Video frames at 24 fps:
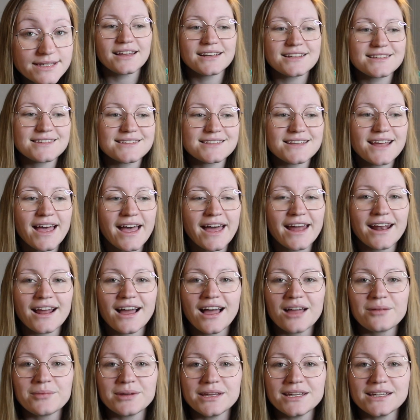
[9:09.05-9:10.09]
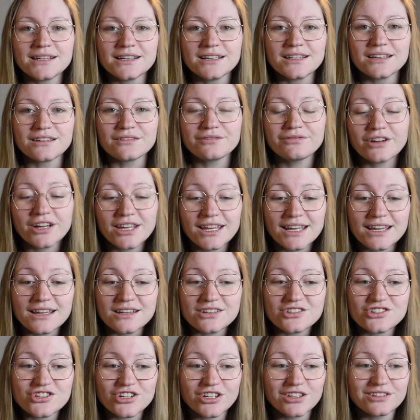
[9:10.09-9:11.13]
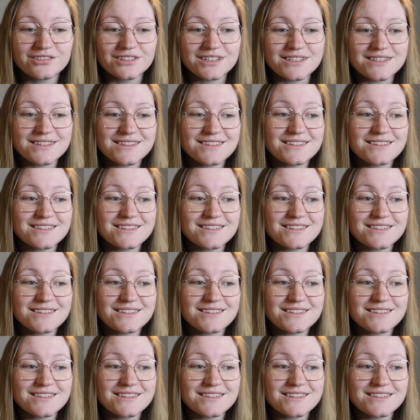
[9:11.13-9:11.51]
and instead I'm eating fucking children's